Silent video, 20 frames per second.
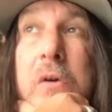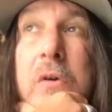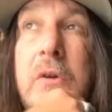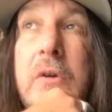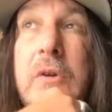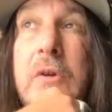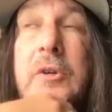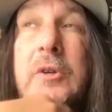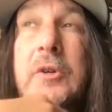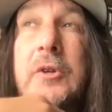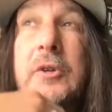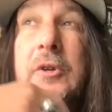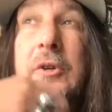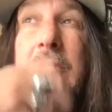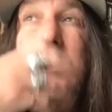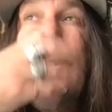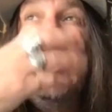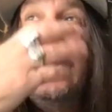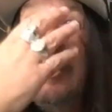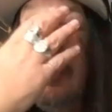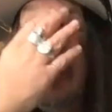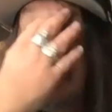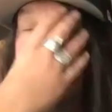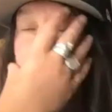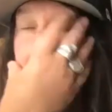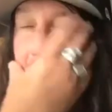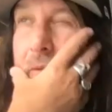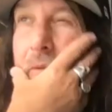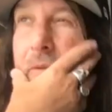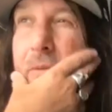take you?
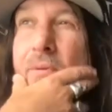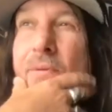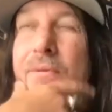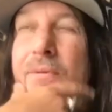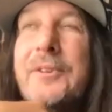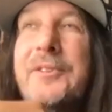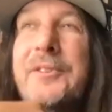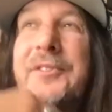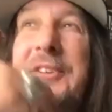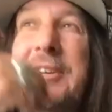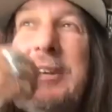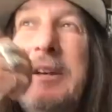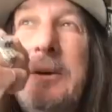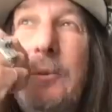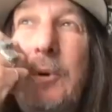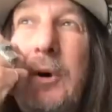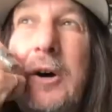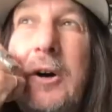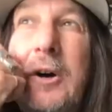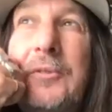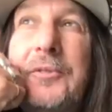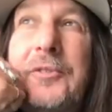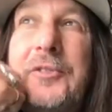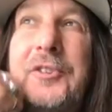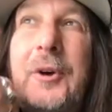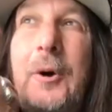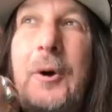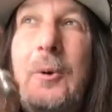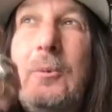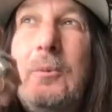Let's see. Well,
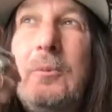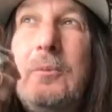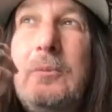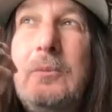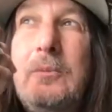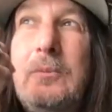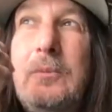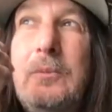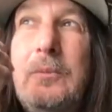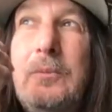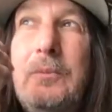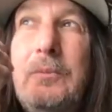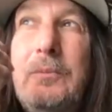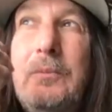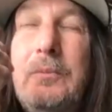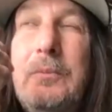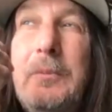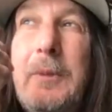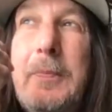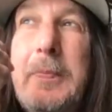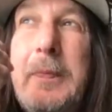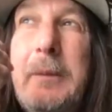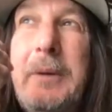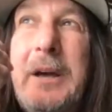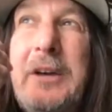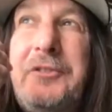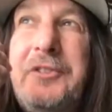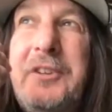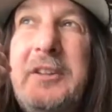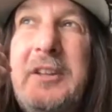so
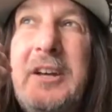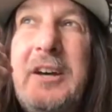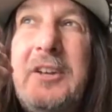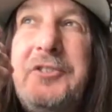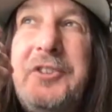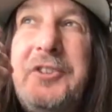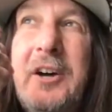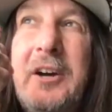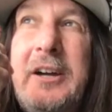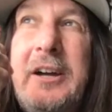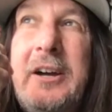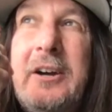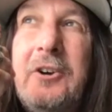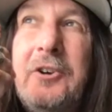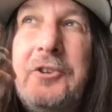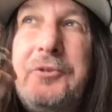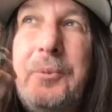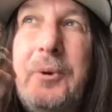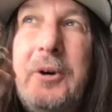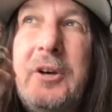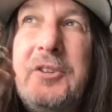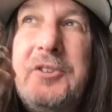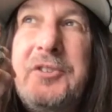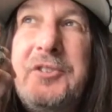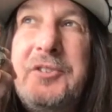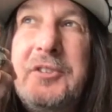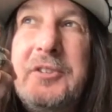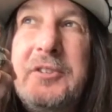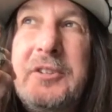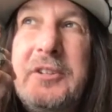basically the Unsung Heroes
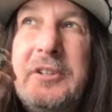was